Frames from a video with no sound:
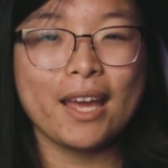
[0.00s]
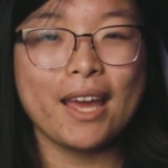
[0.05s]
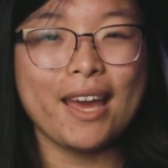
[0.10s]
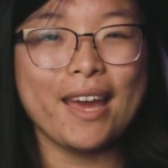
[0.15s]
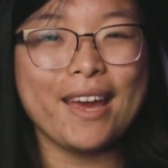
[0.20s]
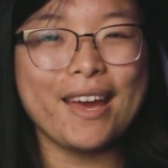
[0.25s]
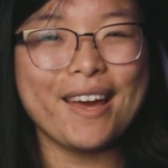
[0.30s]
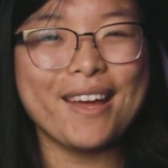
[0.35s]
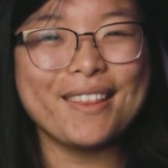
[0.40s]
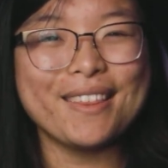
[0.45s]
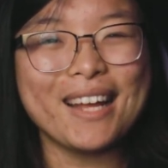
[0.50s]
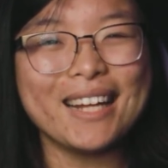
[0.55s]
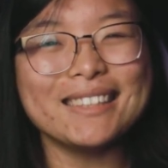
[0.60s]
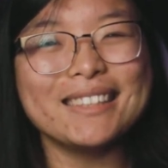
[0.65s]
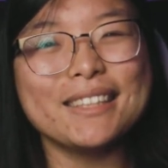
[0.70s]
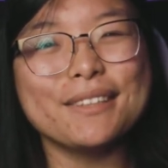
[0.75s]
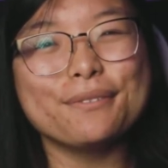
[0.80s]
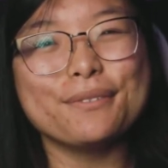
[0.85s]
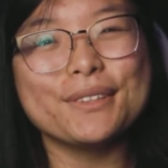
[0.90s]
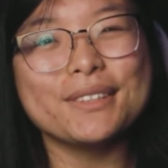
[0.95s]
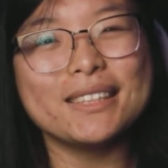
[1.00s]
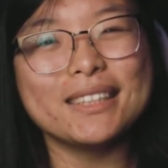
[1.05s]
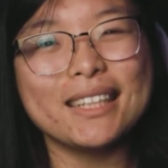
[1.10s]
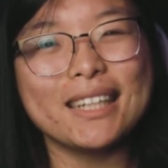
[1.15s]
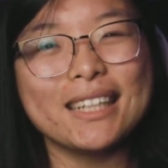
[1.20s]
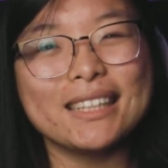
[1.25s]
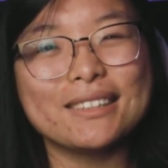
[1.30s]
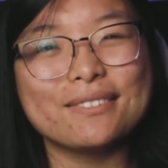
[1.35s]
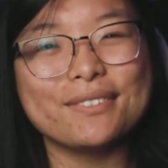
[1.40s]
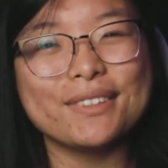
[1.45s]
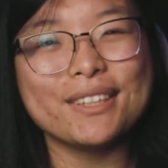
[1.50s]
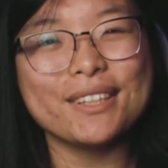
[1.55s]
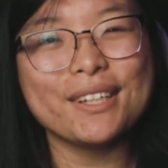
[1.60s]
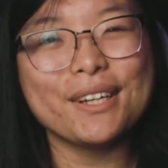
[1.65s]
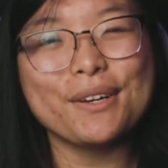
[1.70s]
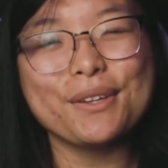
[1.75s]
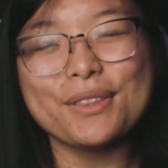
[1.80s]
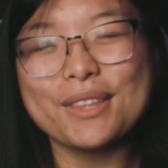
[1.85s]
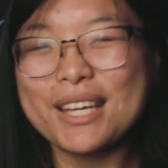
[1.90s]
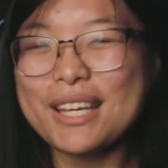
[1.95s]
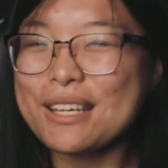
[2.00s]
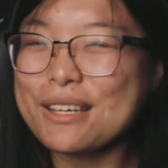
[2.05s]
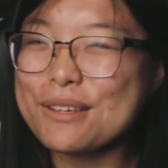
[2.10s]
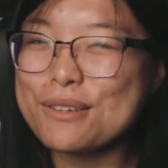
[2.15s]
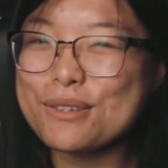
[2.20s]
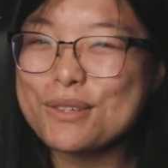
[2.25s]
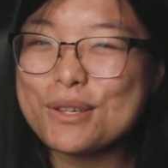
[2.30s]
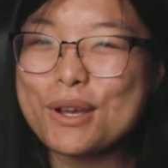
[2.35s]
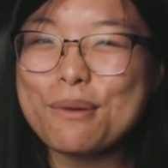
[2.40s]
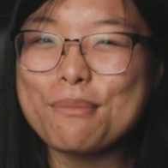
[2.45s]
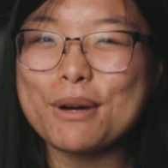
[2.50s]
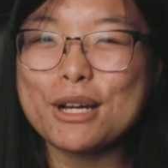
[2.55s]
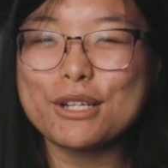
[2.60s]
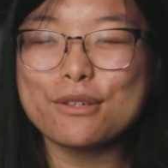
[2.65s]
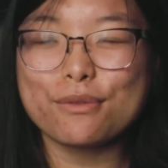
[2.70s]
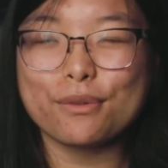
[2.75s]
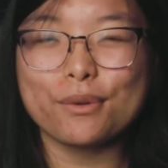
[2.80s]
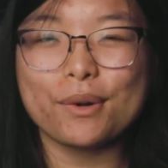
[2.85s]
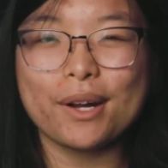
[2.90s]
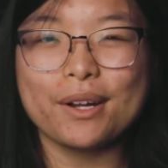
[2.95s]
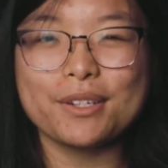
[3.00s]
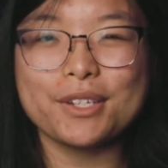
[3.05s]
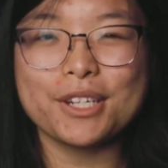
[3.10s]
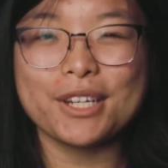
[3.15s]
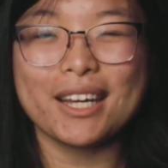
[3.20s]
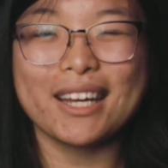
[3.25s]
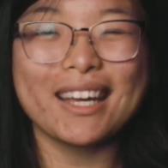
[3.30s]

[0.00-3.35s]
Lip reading: And that's it for today's video. Thank you so much for watching.